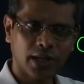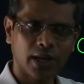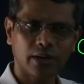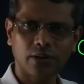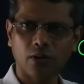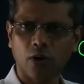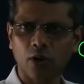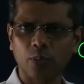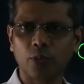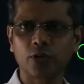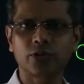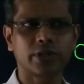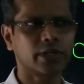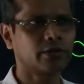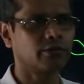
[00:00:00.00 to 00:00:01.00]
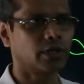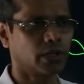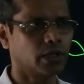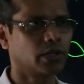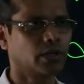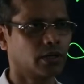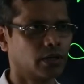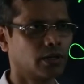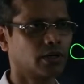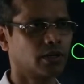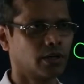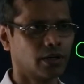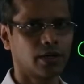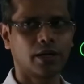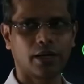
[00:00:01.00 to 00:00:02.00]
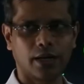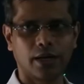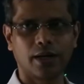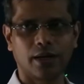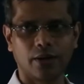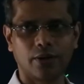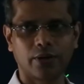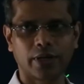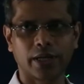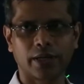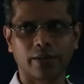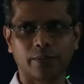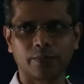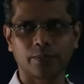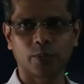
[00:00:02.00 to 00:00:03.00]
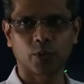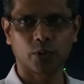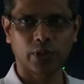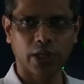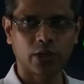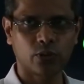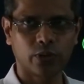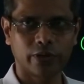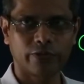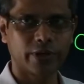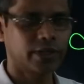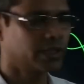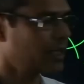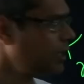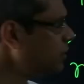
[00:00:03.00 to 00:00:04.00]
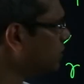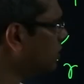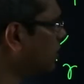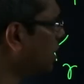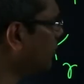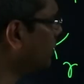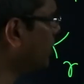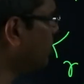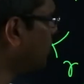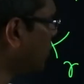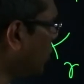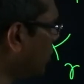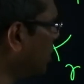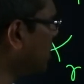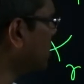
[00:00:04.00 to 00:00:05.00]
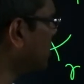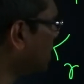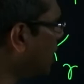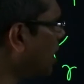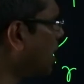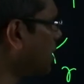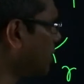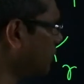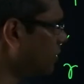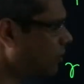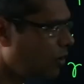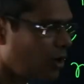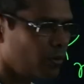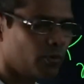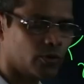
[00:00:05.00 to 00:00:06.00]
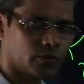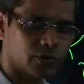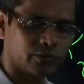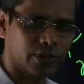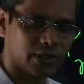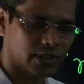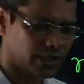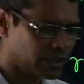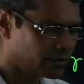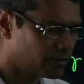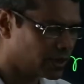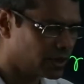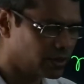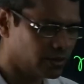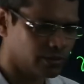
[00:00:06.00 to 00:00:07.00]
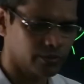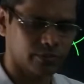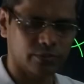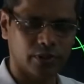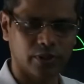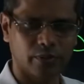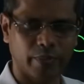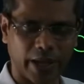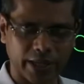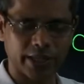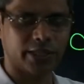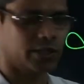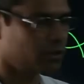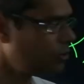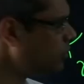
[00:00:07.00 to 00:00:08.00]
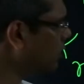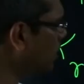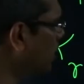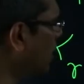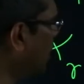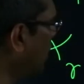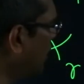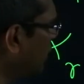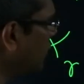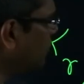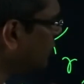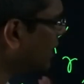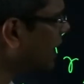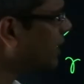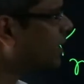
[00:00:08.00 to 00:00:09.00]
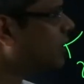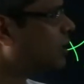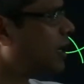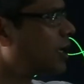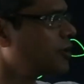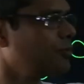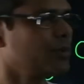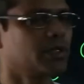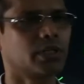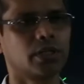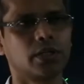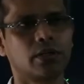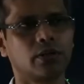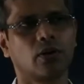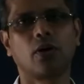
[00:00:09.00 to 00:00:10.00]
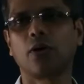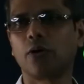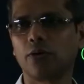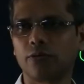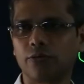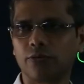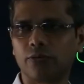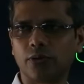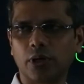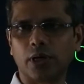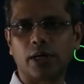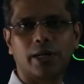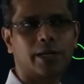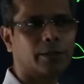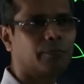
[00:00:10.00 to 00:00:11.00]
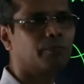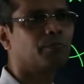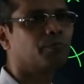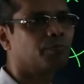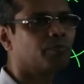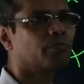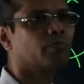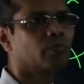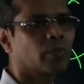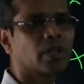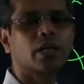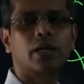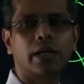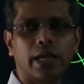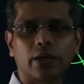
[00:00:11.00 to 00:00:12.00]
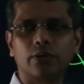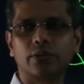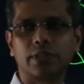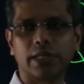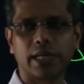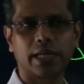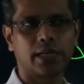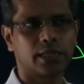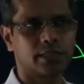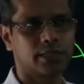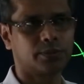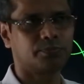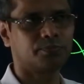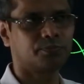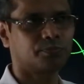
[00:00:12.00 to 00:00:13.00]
are almost equal, okay, so they are two different things. If the products are almost of the equal uh, magnitude, you will get a transmission of um, acoustic energy.